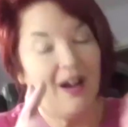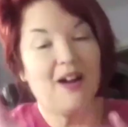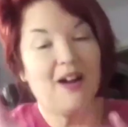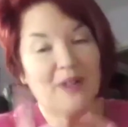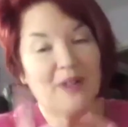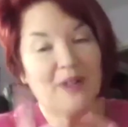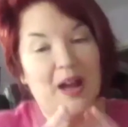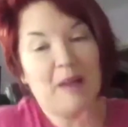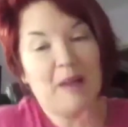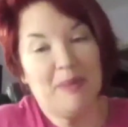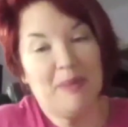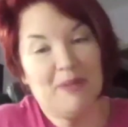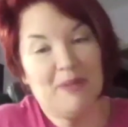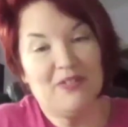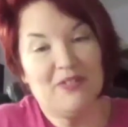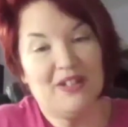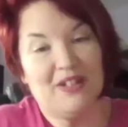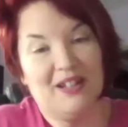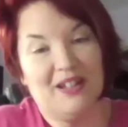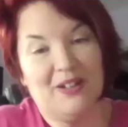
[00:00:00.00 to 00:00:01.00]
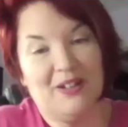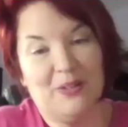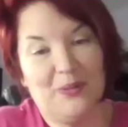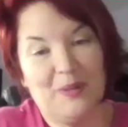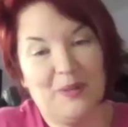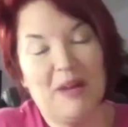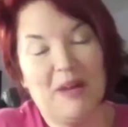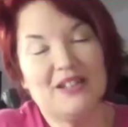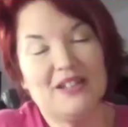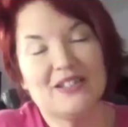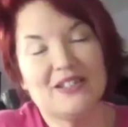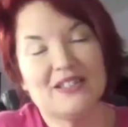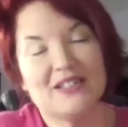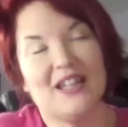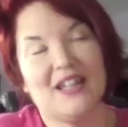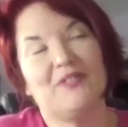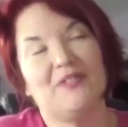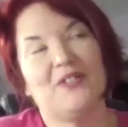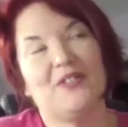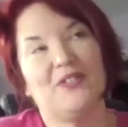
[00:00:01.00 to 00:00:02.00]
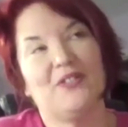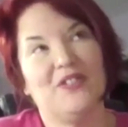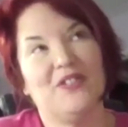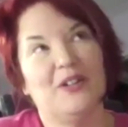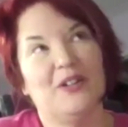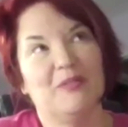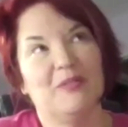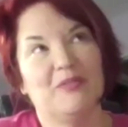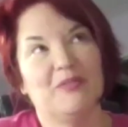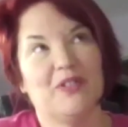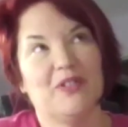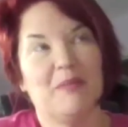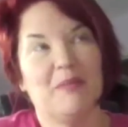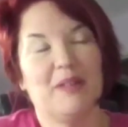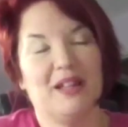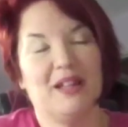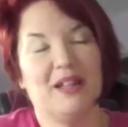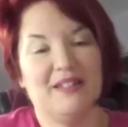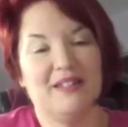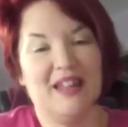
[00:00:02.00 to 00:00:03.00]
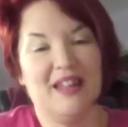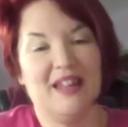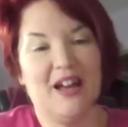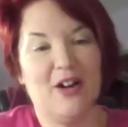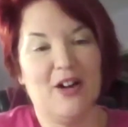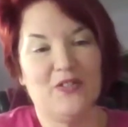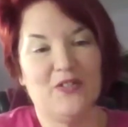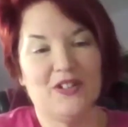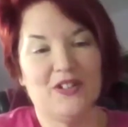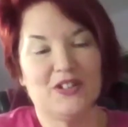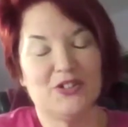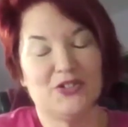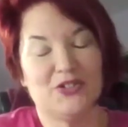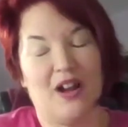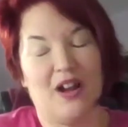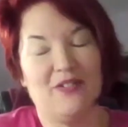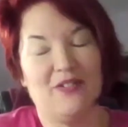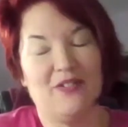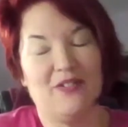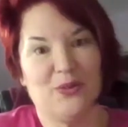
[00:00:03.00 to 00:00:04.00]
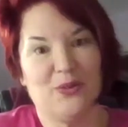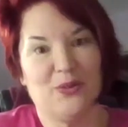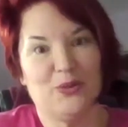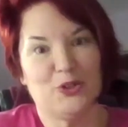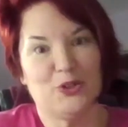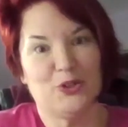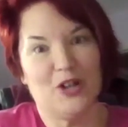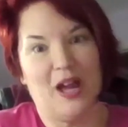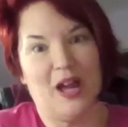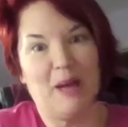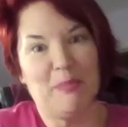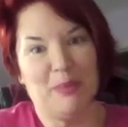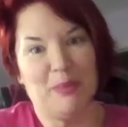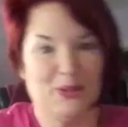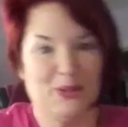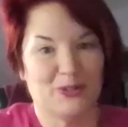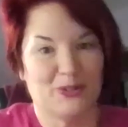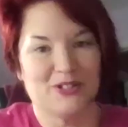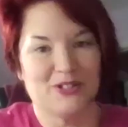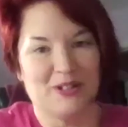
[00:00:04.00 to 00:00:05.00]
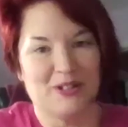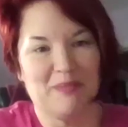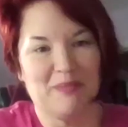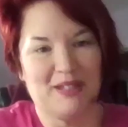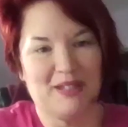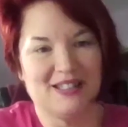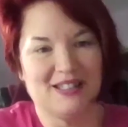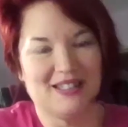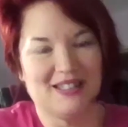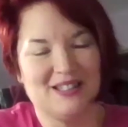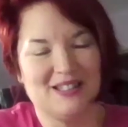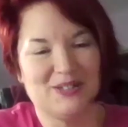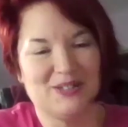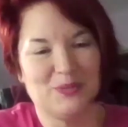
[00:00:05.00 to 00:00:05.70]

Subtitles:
our wrap-up video, we might just have to film from like the Elvis drive-through chapel or something. So